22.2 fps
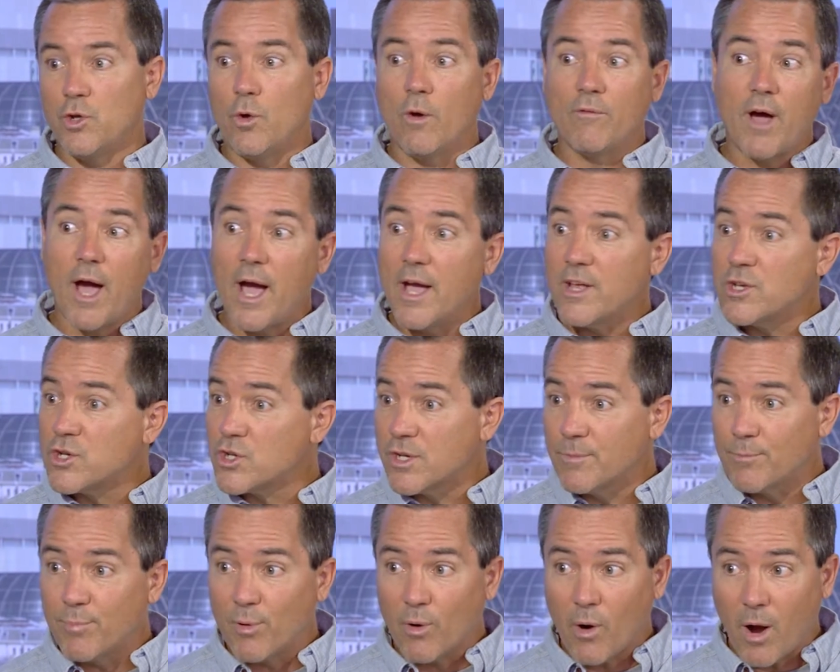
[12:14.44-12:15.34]
You have
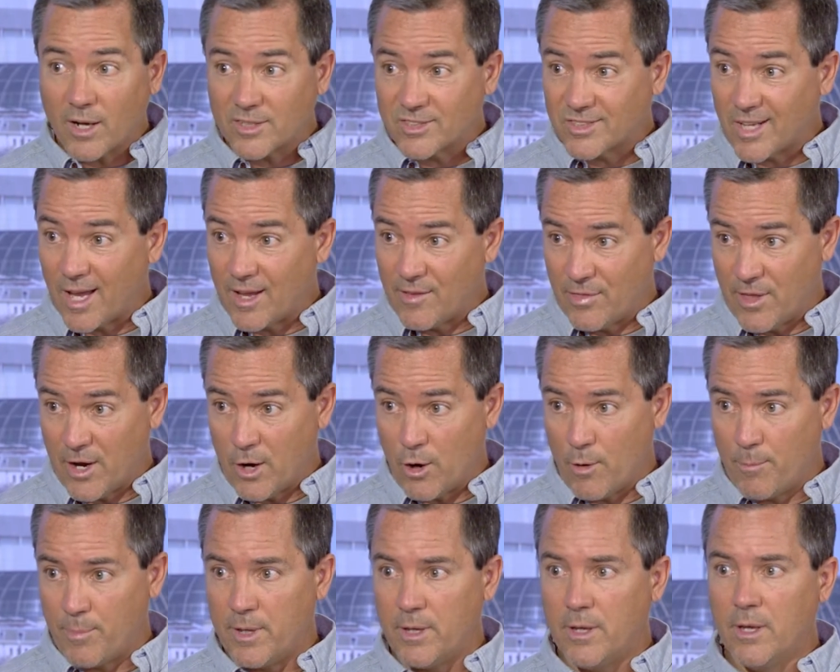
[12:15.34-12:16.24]
hydrogen peroxide
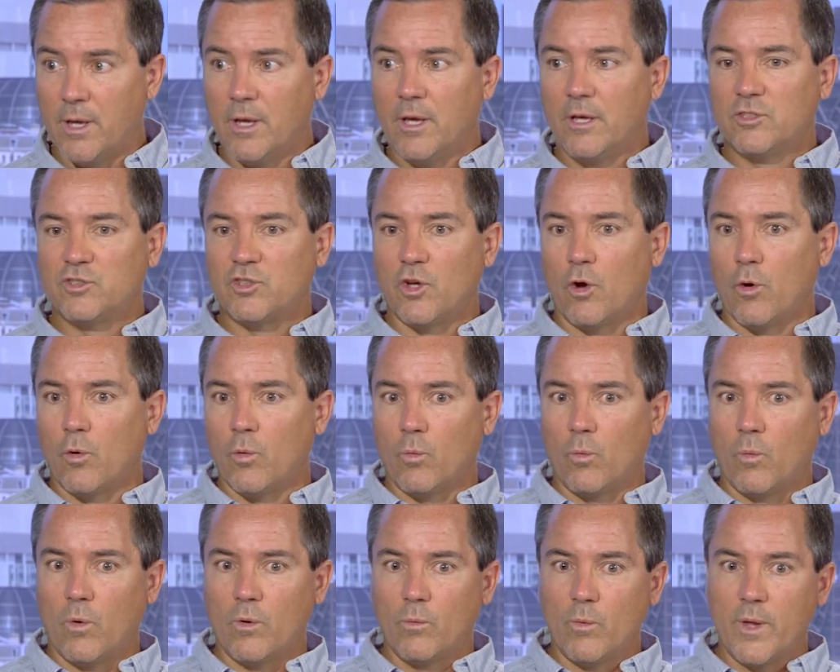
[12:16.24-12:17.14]
therapy.
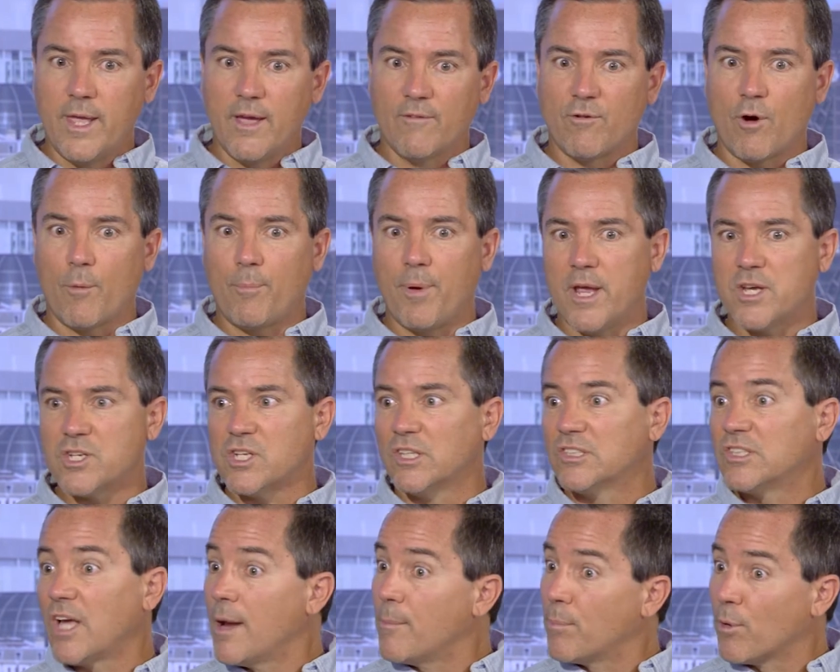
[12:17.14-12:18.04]
So when we give our
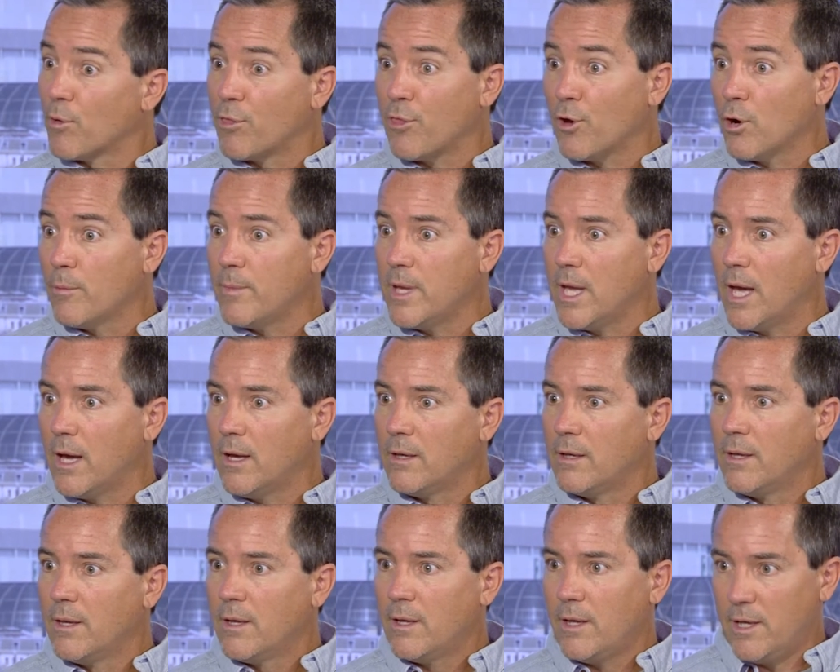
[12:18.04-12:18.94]
patients hyperthermia
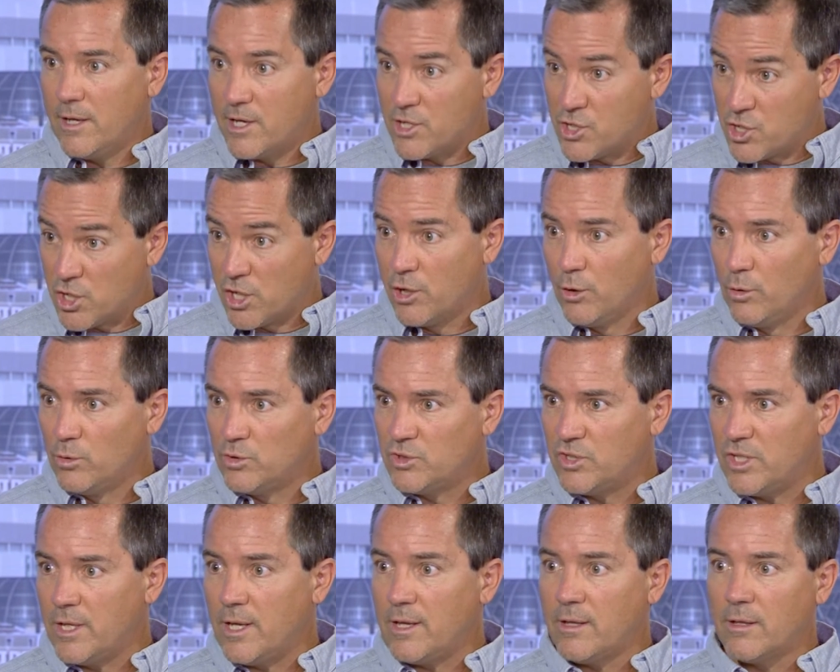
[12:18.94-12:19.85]
in a
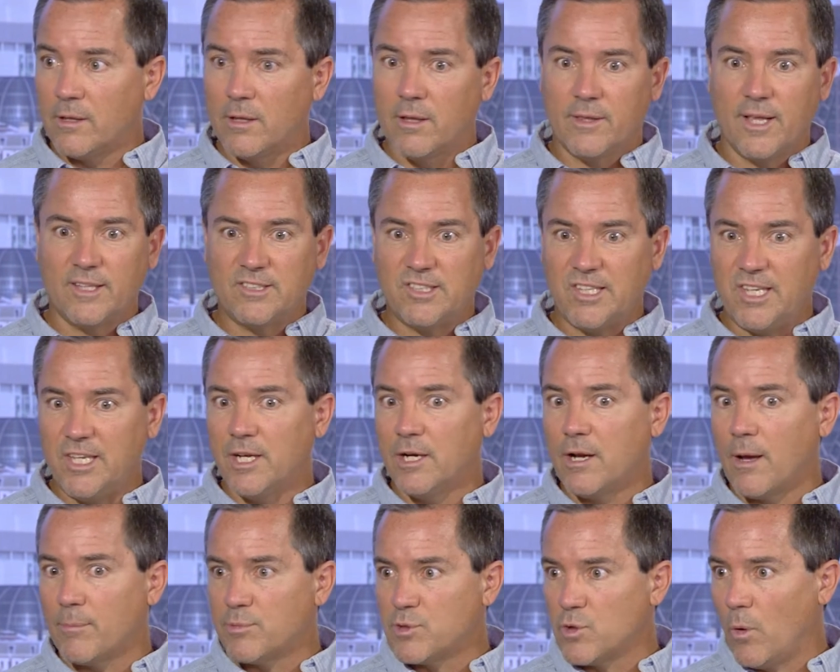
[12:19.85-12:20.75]
jacuzzi that's
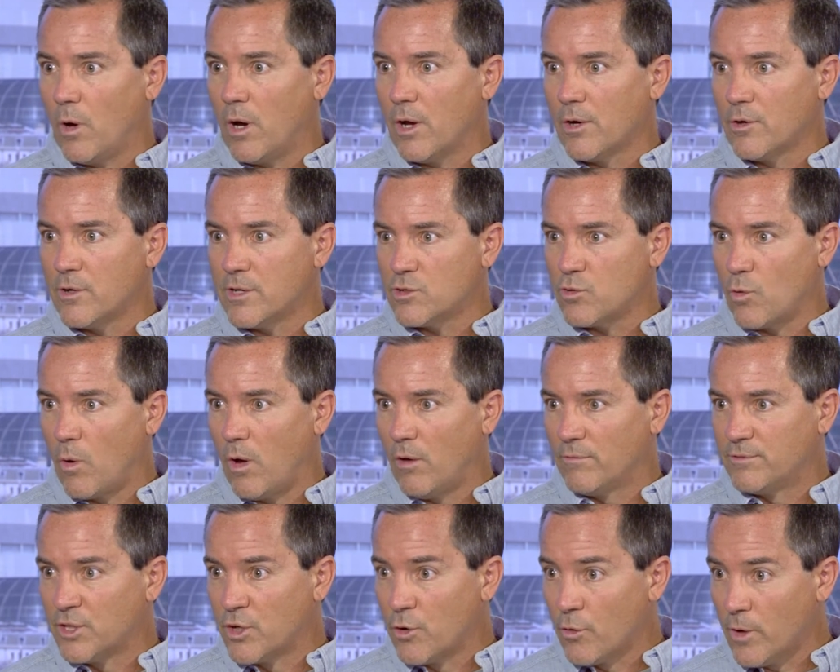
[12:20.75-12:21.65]
heated up to
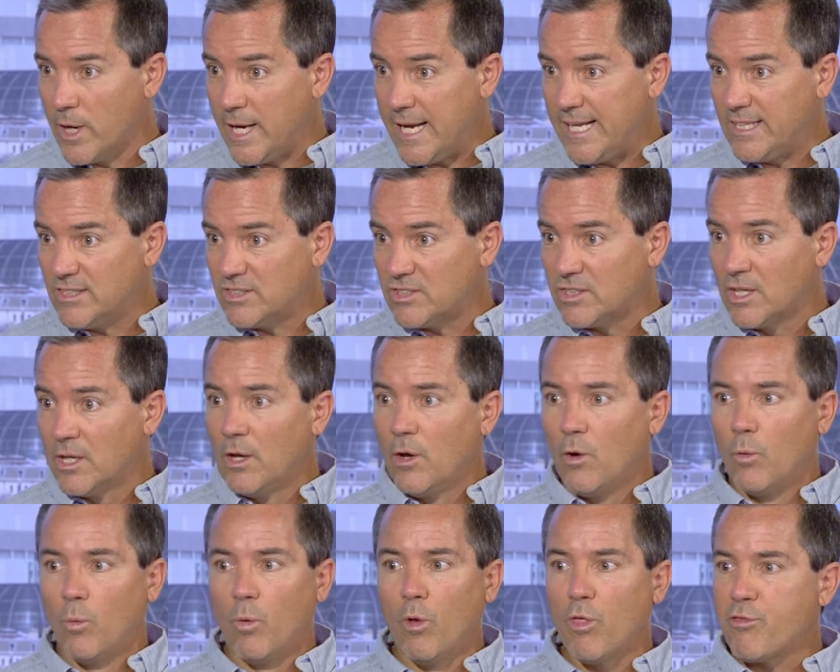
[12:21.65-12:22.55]
112 degrees,
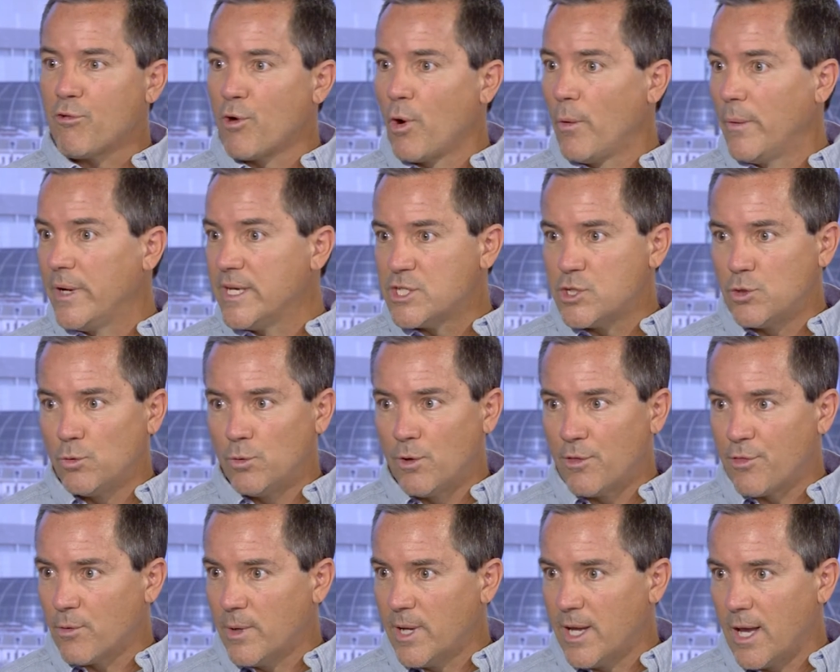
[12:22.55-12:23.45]
we'll throw in 2
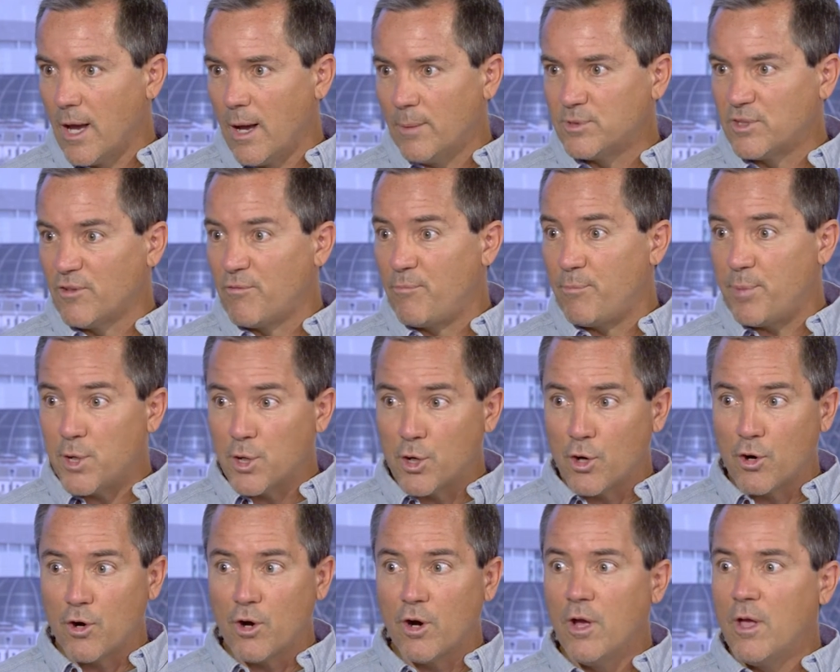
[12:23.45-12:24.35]
to 3 cups of
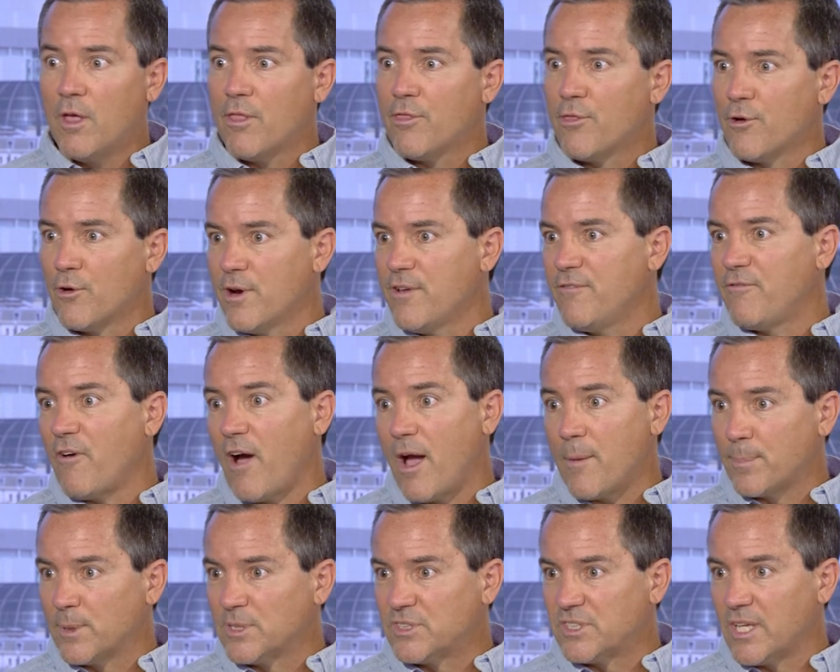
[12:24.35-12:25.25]
pure
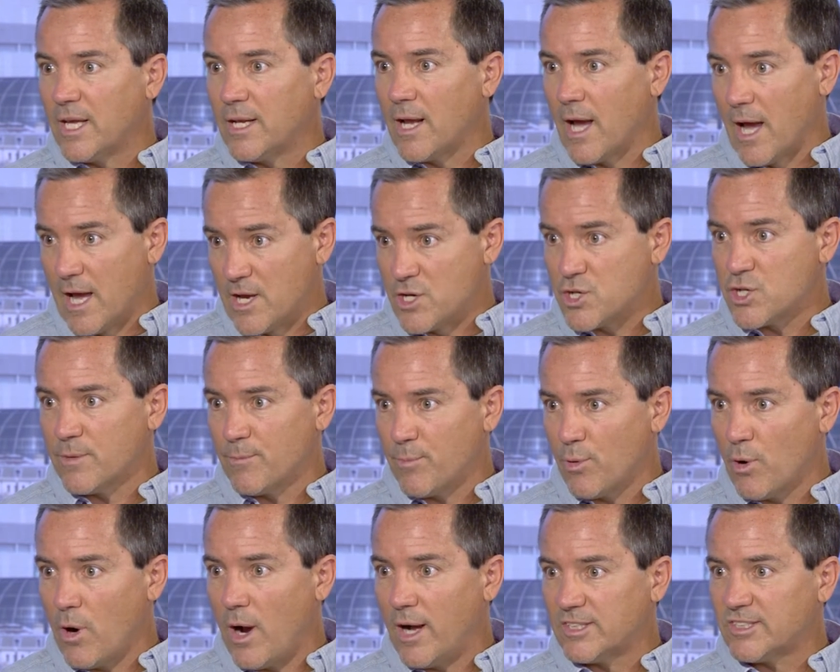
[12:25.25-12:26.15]
35% hydrogen
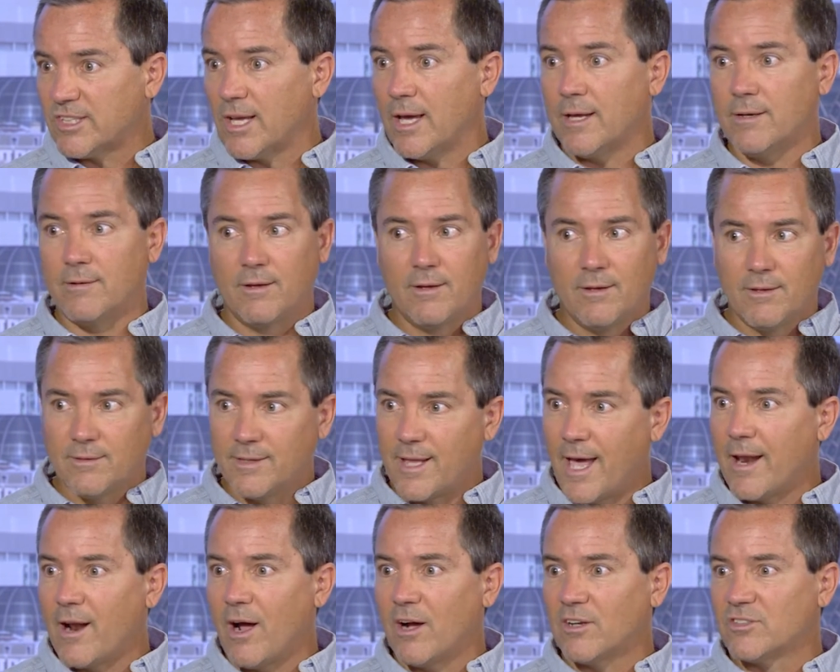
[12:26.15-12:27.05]
peroxide.
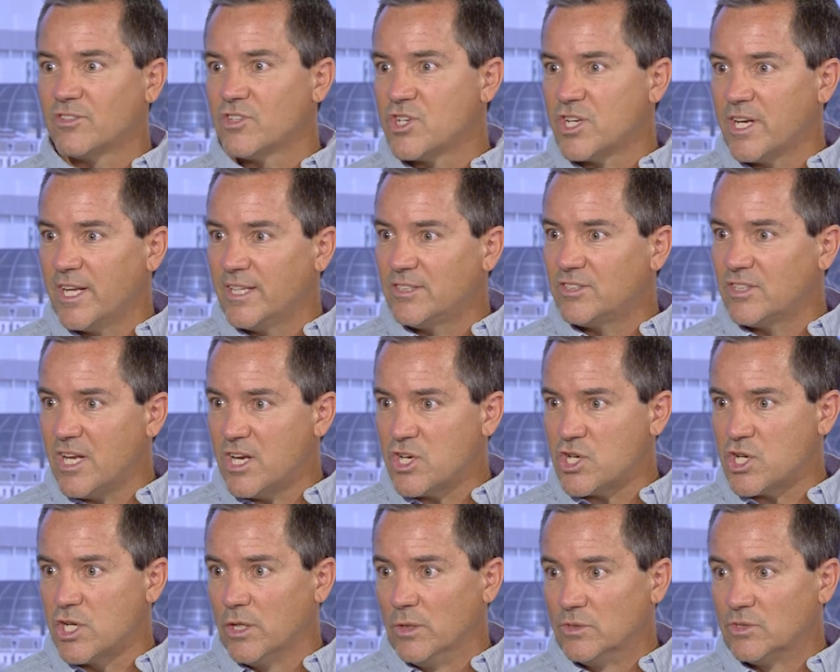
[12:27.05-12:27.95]
That oxygenates
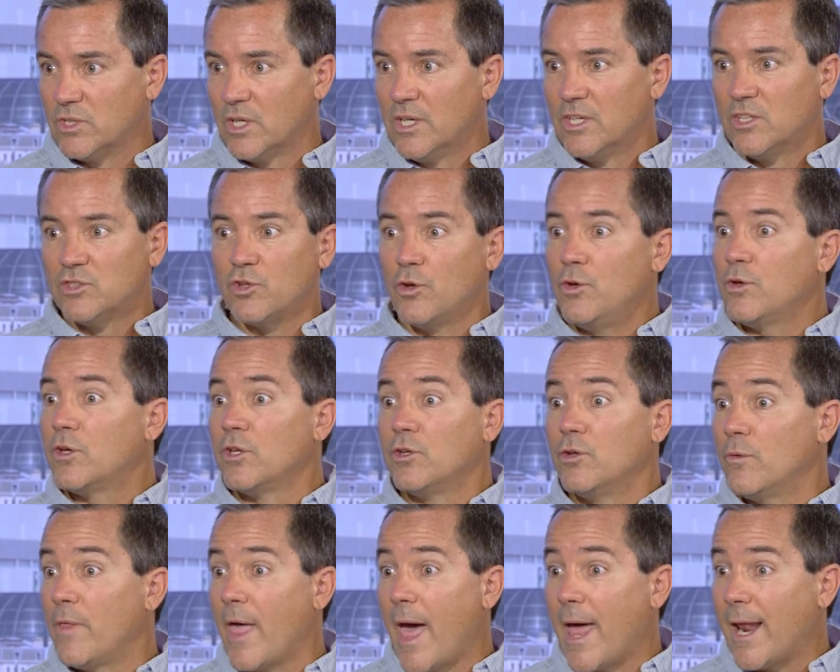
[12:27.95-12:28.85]
tissues. So you can
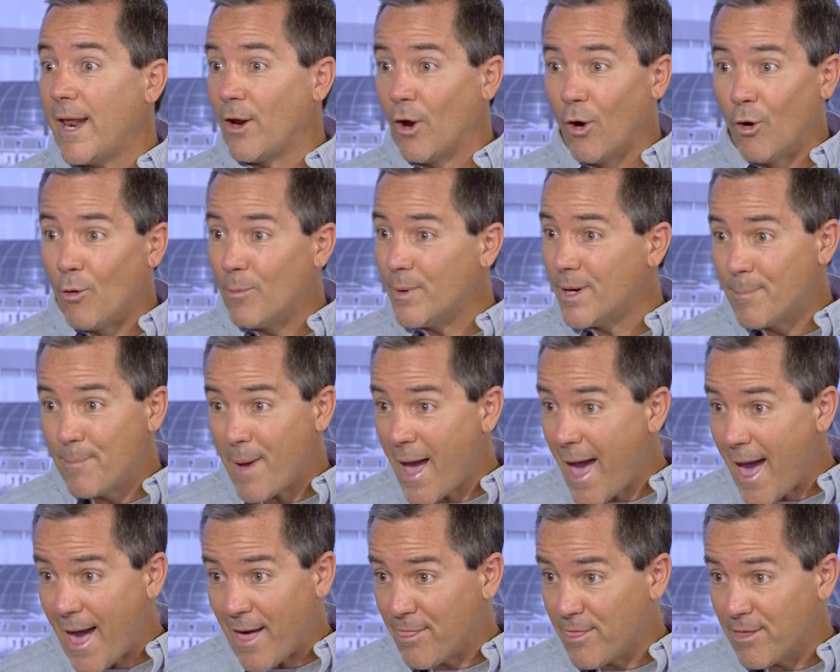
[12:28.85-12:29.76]
do that at home in a
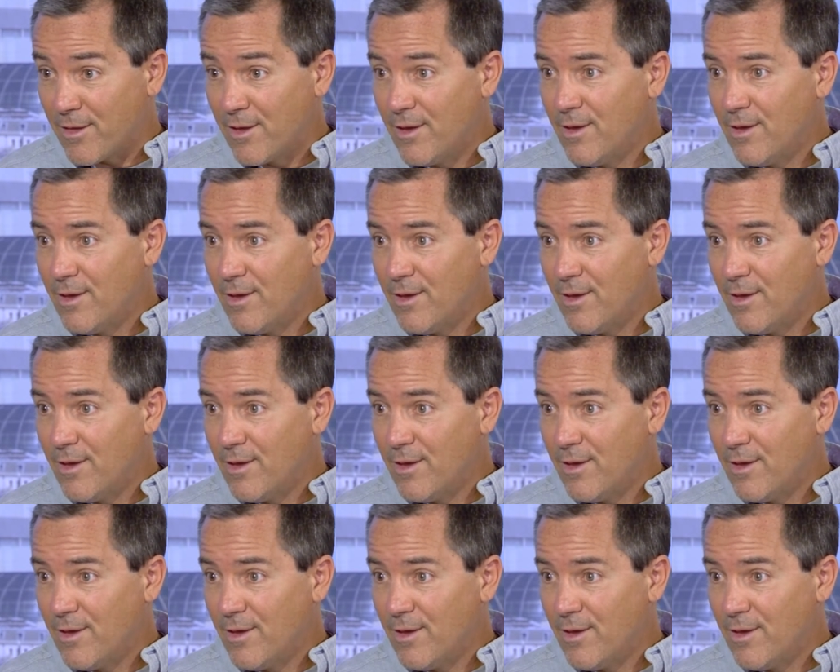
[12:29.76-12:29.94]
bath.